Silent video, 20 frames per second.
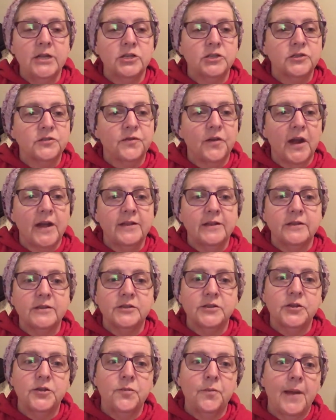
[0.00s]
Just find the
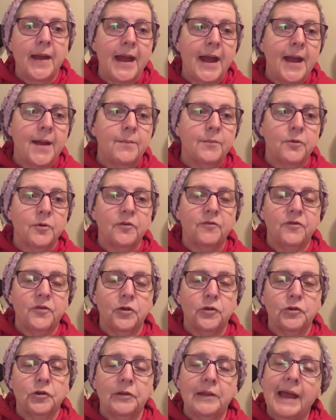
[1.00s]
Zoom app, or if you're
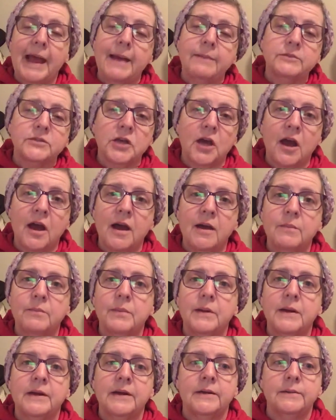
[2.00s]
on your laptop,
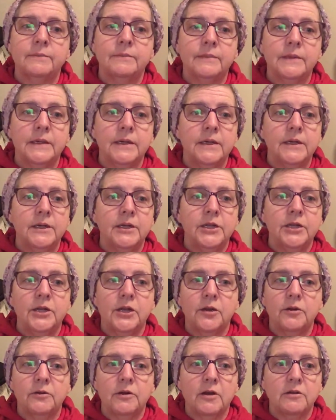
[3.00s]
you
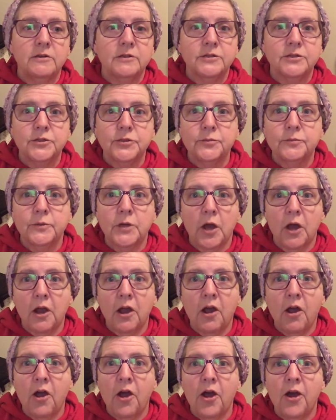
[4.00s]
know, go to
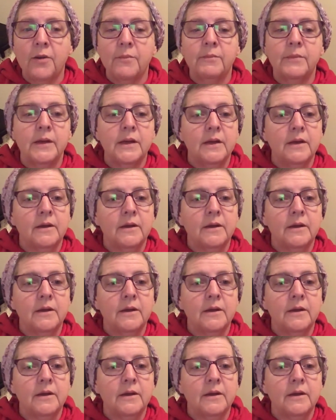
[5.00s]
zoom.com.